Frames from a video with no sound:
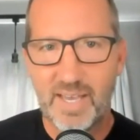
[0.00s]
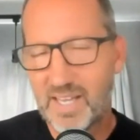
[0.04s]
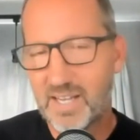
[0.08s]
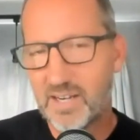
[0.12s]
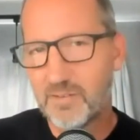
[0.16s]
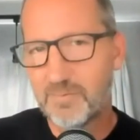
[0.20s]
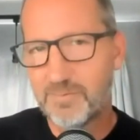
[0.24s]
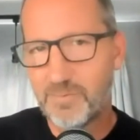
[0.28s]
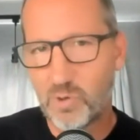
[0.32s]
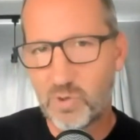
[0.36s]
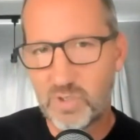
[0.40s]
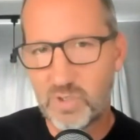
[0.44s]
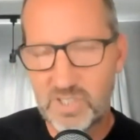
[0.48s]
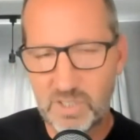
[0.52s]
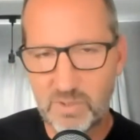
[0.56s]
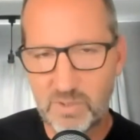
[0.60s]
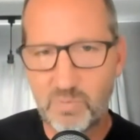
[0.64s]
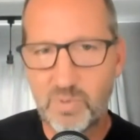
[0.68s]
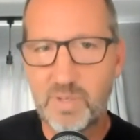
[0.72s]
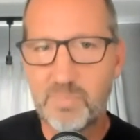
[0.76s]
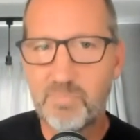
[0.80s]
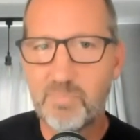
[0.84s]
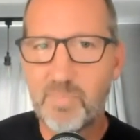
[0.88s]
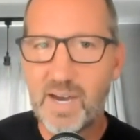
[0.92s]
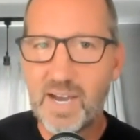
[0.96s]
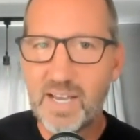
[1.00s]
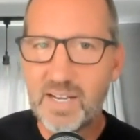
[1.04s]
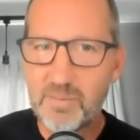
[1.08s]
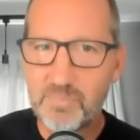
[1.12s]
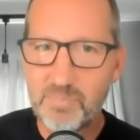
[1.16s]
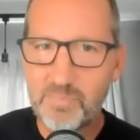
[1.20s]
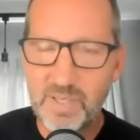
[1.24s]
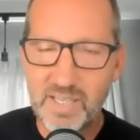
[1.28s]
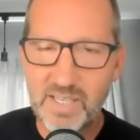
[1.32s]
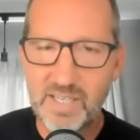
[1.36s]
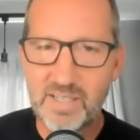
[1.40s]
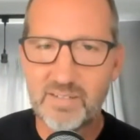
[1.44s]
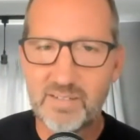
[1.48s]
And unfortunately, we might
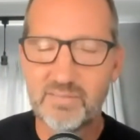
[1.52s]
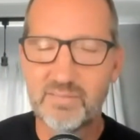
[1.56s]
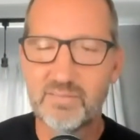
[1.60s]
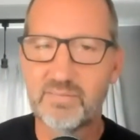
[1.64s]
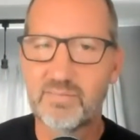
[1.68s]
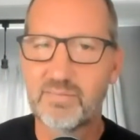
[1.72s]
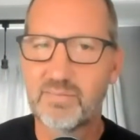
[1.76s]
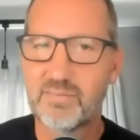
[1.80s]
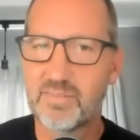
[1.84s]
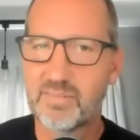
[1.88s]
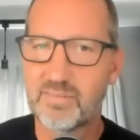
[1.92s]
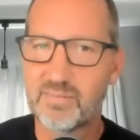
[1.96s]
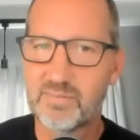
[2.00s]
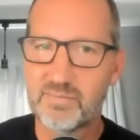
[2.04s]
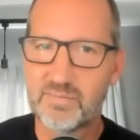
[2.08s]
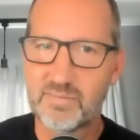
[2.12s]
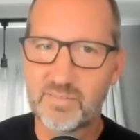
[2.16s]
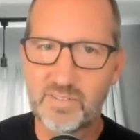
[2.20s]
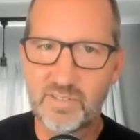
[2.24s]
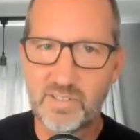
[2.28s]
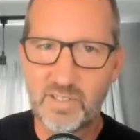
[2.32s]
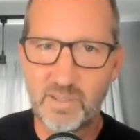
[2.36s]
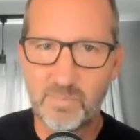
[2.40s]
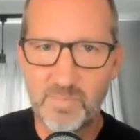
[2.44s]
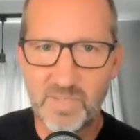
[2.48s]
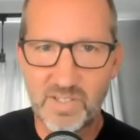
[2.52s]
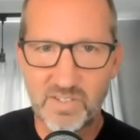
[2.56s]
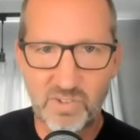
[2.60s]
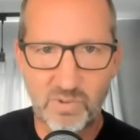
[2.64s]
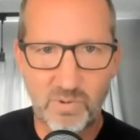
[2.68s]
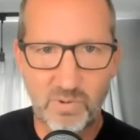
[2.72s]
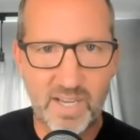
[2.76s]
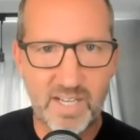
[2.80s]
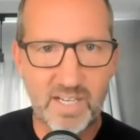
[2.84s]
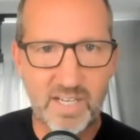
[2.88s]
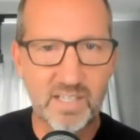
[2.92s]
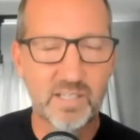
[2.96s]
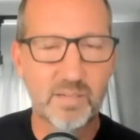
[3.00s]
have been
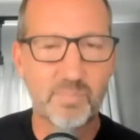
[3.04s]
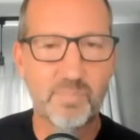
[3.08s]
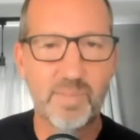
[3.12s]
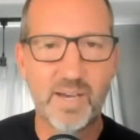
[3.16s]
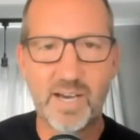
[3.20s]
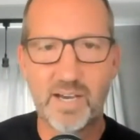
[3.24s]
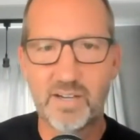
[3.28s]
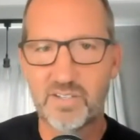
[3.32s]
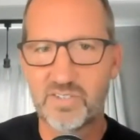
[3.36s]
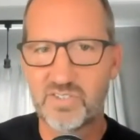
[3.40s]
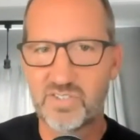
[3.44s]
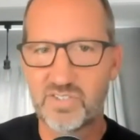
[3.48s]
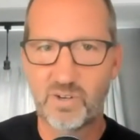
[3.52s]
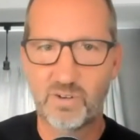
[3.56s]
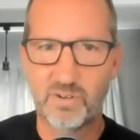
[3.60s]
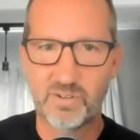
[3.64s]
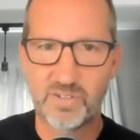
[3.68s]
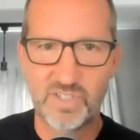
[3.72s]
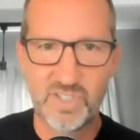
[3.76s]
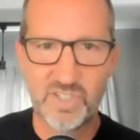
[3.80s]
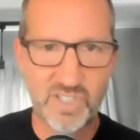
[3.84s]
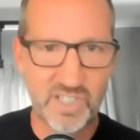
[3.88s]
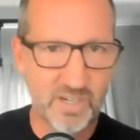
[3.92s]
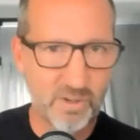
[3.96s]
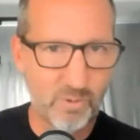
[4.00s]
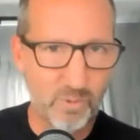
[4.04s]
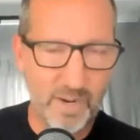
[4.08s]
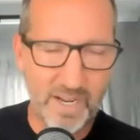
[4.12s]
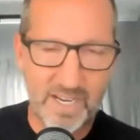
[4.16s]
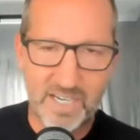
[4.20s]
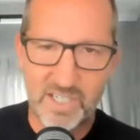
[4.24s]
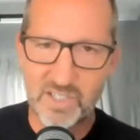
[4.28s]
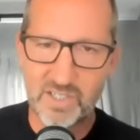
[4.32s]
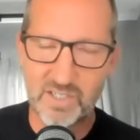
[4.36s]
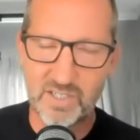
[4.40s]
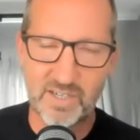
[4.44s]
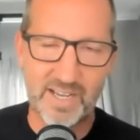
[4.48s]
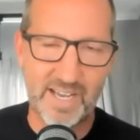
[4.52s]
commiserating about a certain
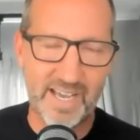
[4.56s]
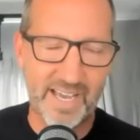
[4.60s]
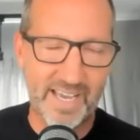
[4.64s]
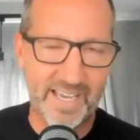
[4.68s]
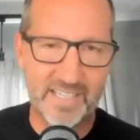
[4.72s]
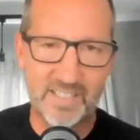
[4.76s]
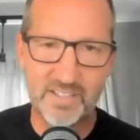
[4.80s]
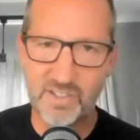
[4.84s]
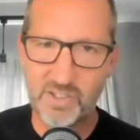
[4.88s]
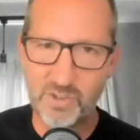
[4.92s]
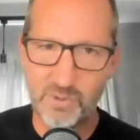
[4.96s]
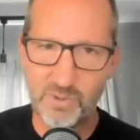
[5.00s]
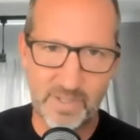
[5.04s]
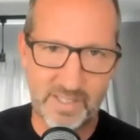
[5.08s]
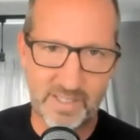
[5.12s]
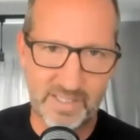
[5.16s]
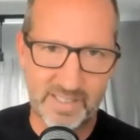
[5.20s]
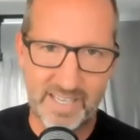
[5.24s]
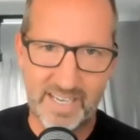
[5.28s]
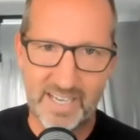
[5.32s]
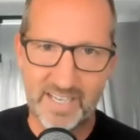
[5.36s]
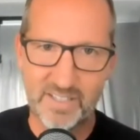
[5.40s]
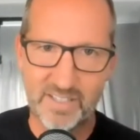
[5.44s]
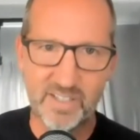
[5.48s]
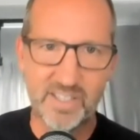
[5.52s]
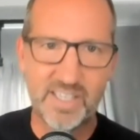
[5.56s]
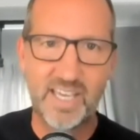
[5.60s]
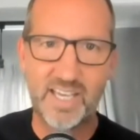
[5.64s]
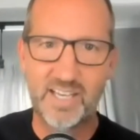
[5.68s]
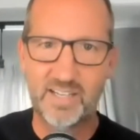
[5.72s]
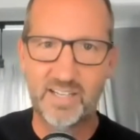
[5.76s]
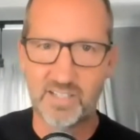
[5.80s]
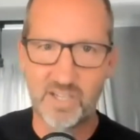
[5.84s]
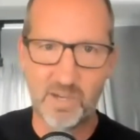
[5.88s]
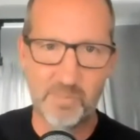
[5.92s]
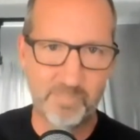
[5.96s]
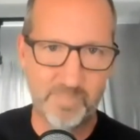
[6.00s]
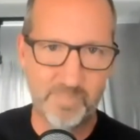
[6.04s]
generation. I hate doing that. You
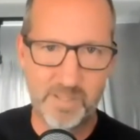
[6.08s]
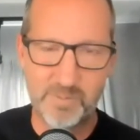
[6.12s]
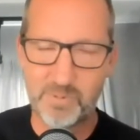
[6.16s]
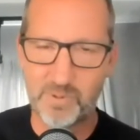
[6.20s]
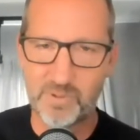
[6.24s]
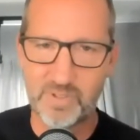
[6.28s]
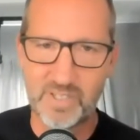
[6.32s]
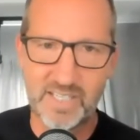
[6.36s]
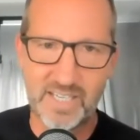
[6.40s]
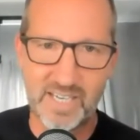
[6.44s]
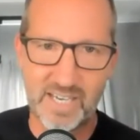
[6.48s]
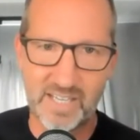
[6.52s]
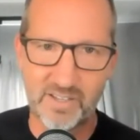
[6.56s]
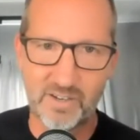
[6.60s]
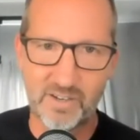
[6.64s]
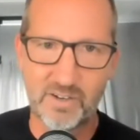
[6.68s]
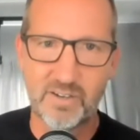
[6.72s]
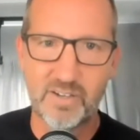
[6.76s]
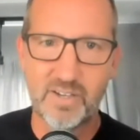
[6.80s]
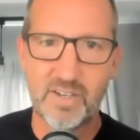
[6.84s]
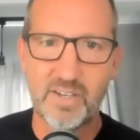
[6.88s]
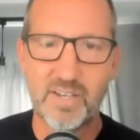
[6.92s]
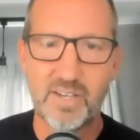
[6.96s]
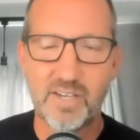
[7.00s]
can't lump people together.